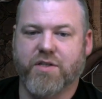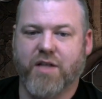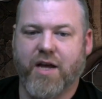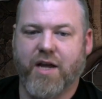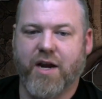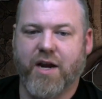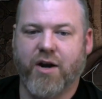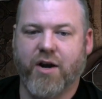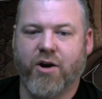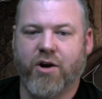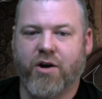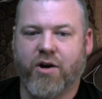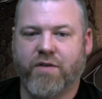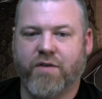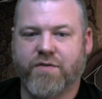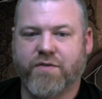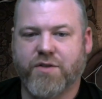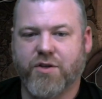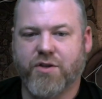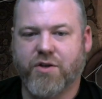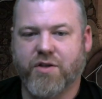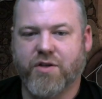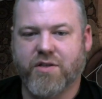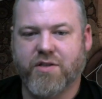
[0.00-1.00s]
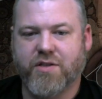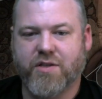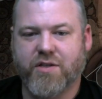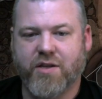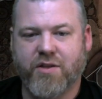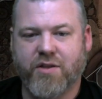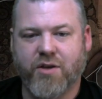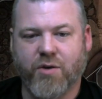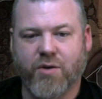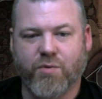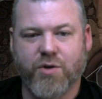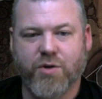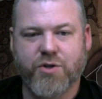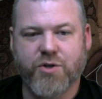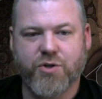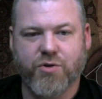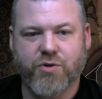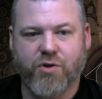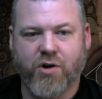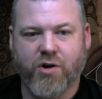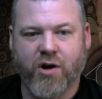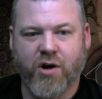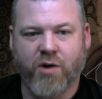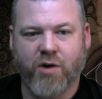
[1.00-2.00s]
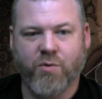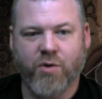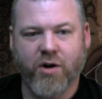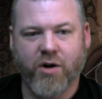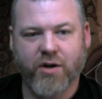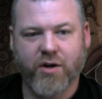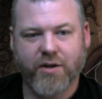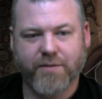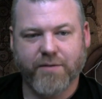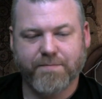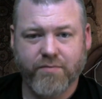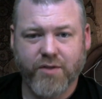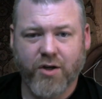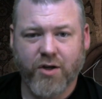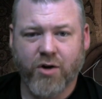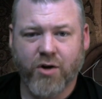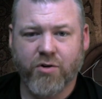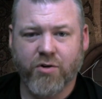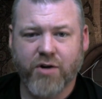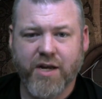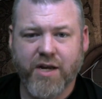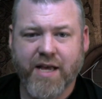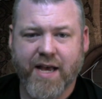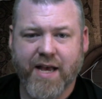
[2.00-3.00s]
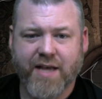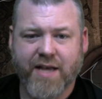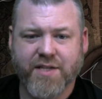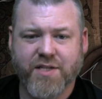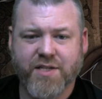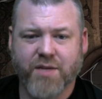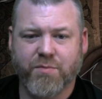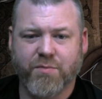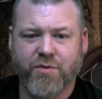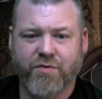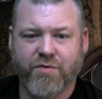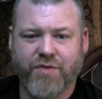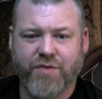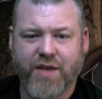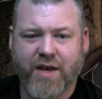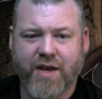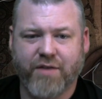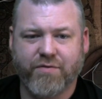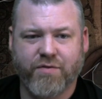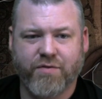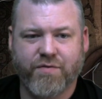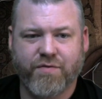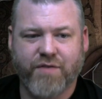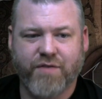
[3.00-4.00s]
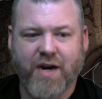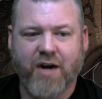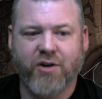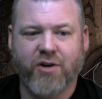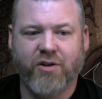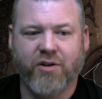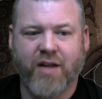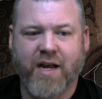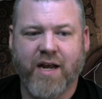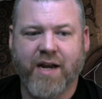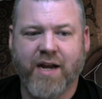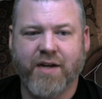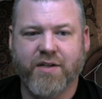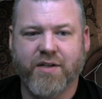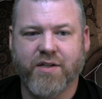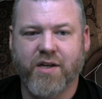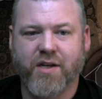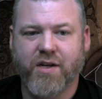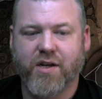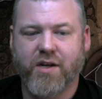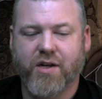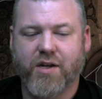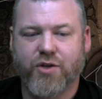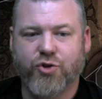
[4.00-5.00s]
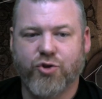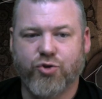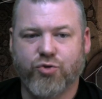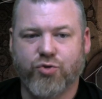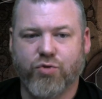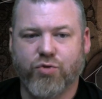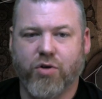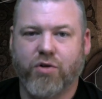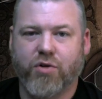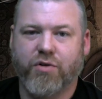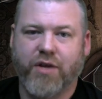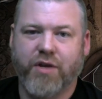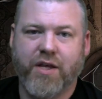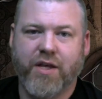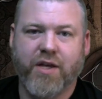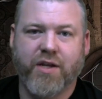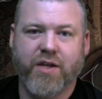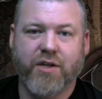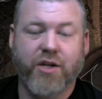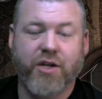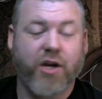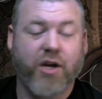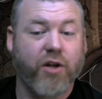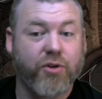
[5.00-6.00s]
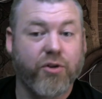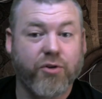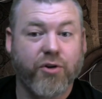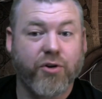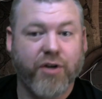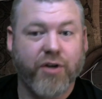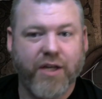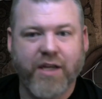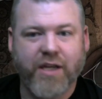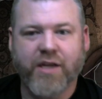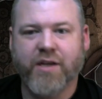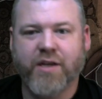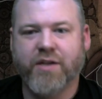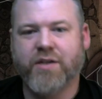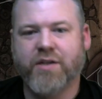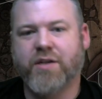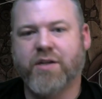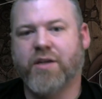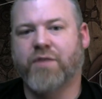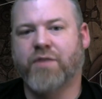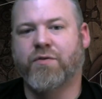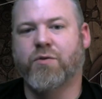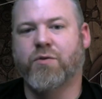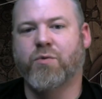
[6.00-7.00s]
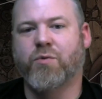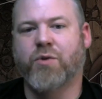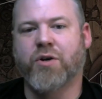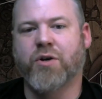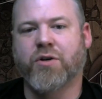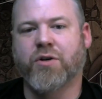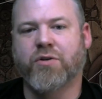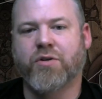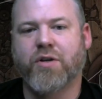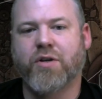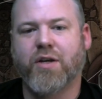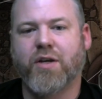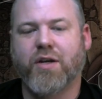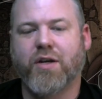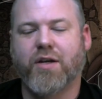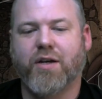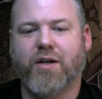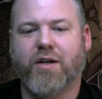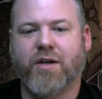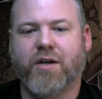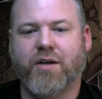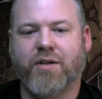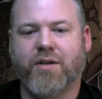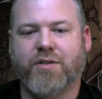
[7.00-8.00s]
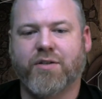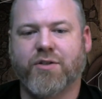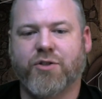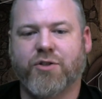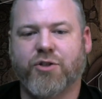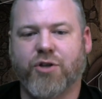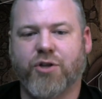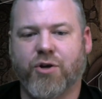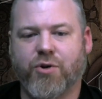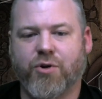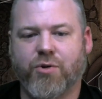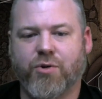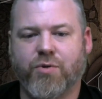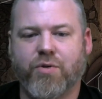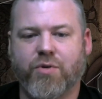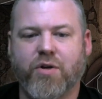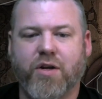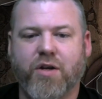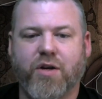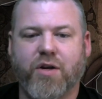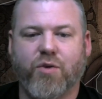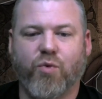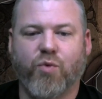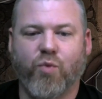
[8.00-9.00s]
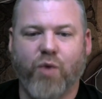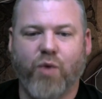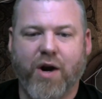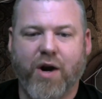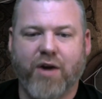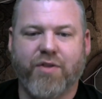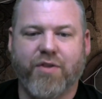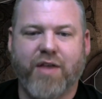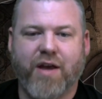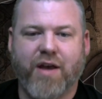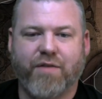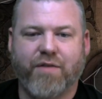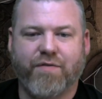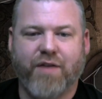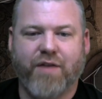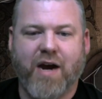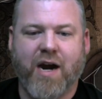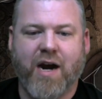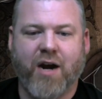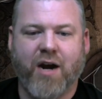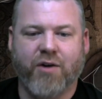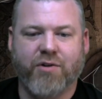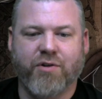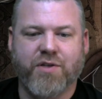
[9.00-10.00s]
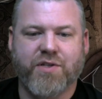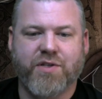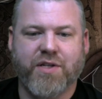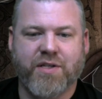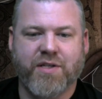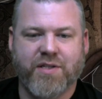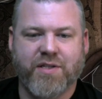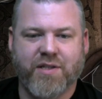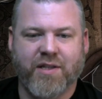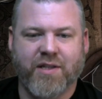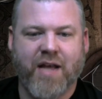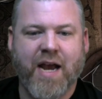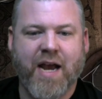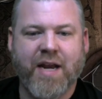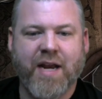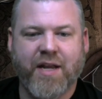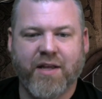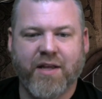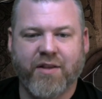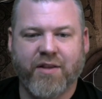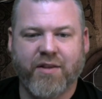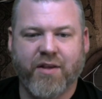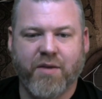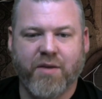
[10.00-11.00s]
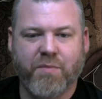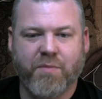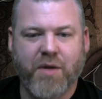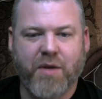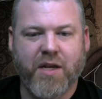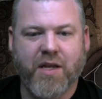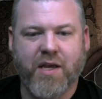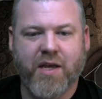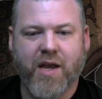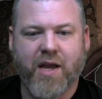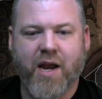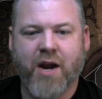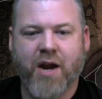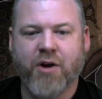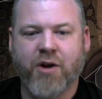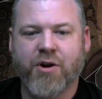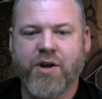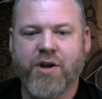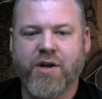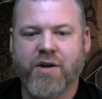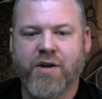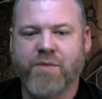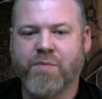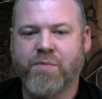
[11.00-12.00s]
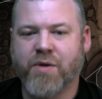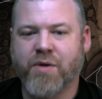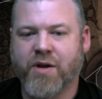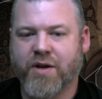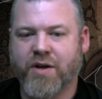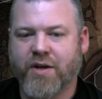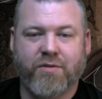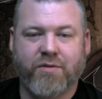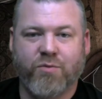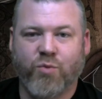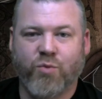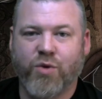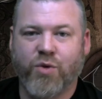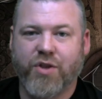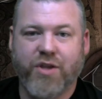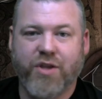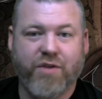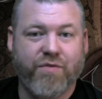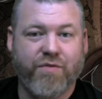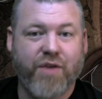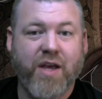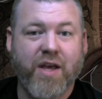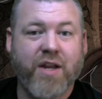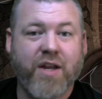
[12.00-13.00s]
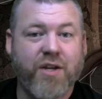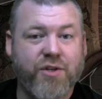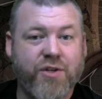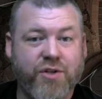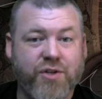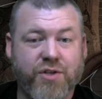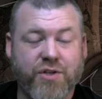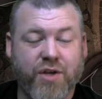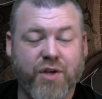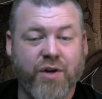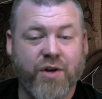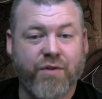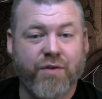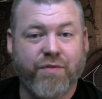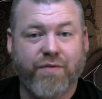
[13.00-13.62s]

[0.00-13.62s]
light off so you can see the original artwork already has some of that firelight drawn in, colored in, if you will, to show where that fire is lighting the immediate area. But one of the advantages of